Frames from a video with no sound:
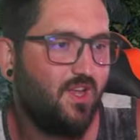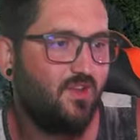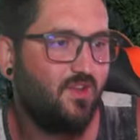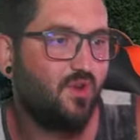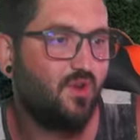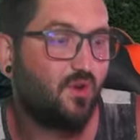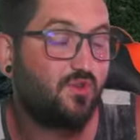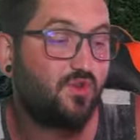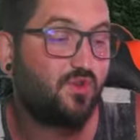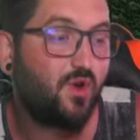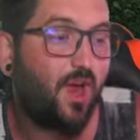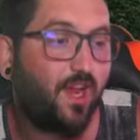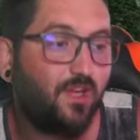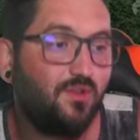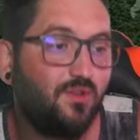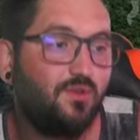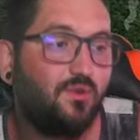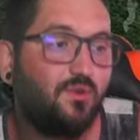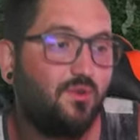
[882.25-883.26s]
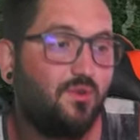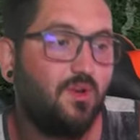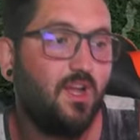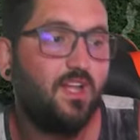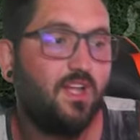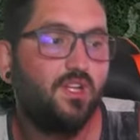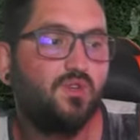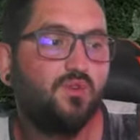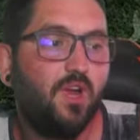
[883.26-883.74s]
you know, trying to
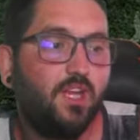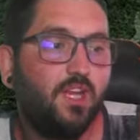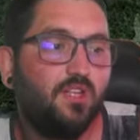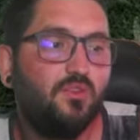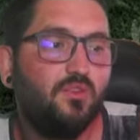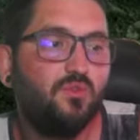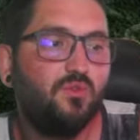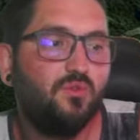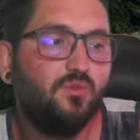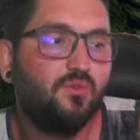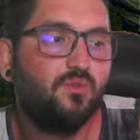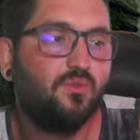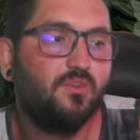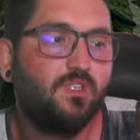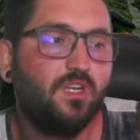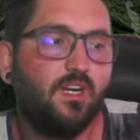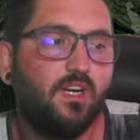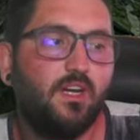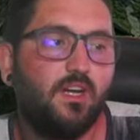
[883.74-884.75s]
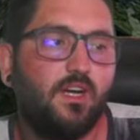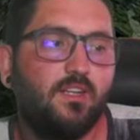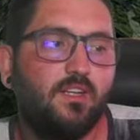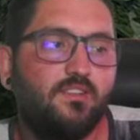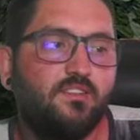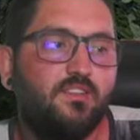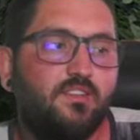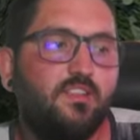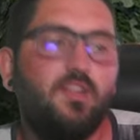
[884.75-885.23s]
trying to uh,
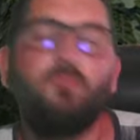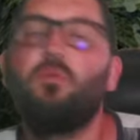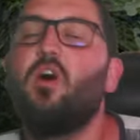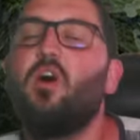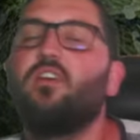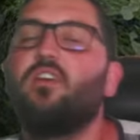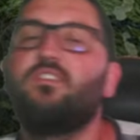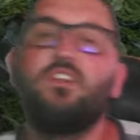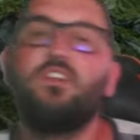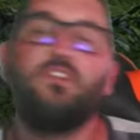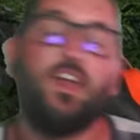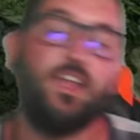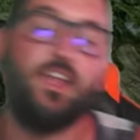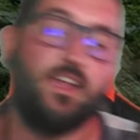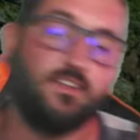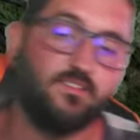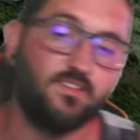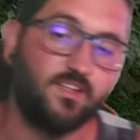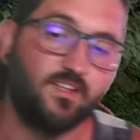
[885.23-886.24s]
see the positive, I guess,